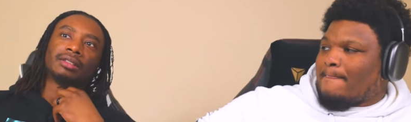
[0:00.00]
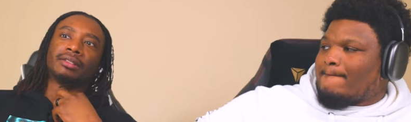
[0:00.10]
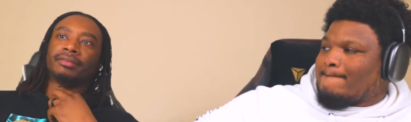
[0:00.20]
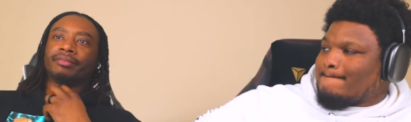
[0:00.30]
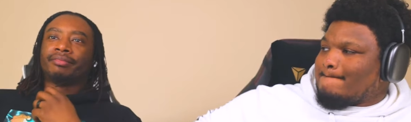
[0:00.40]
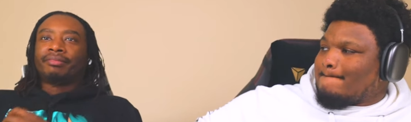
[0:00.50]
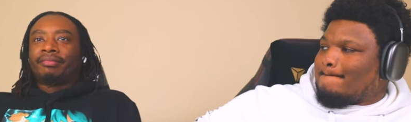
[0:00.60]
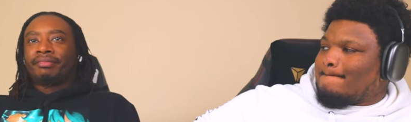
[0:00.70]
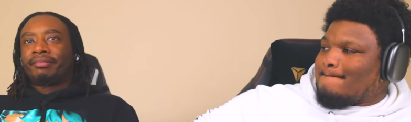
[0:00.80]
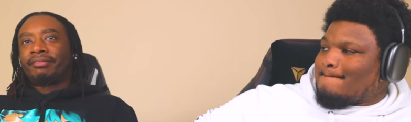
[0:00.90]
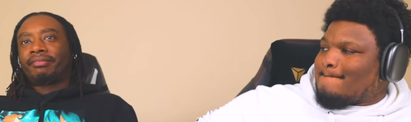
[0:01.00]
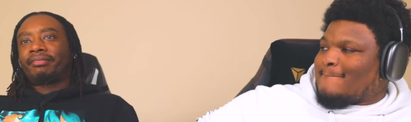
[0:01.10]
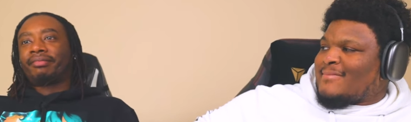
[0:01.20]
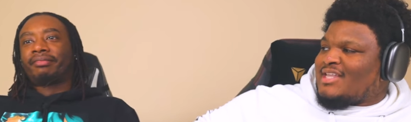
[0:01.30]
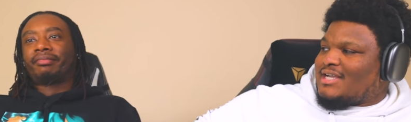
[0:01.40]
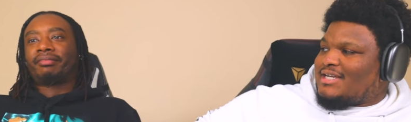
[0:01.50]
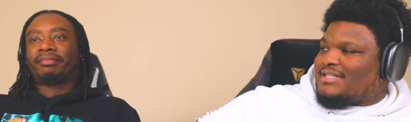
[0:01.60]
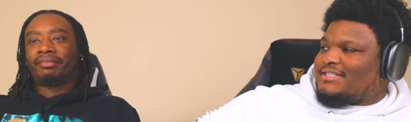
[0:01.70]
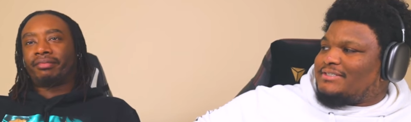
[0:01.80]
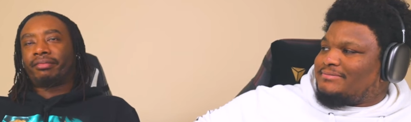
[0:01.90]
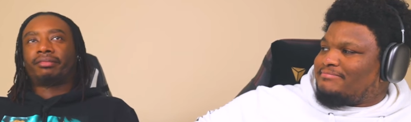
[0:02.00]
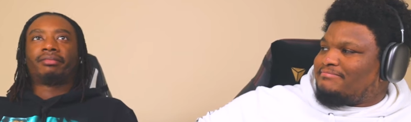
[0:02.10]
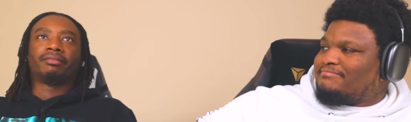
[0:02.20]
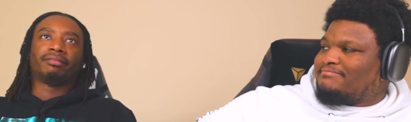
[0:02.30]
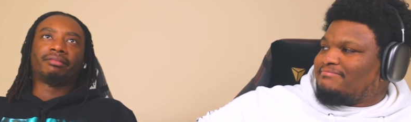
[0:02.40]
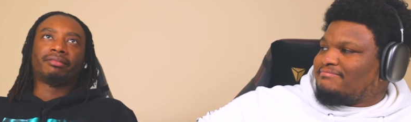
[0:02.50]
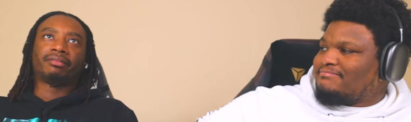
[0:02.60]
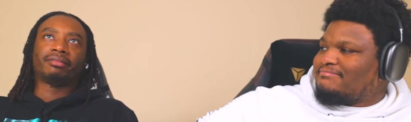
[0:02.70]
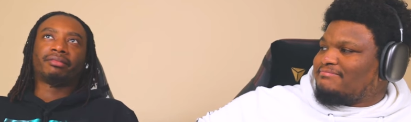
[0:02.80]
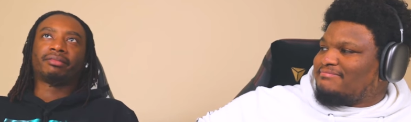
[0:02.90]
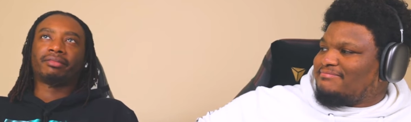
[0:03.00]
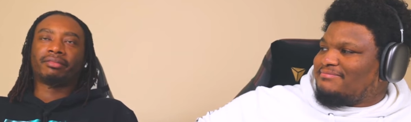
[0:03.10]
(no one is talking)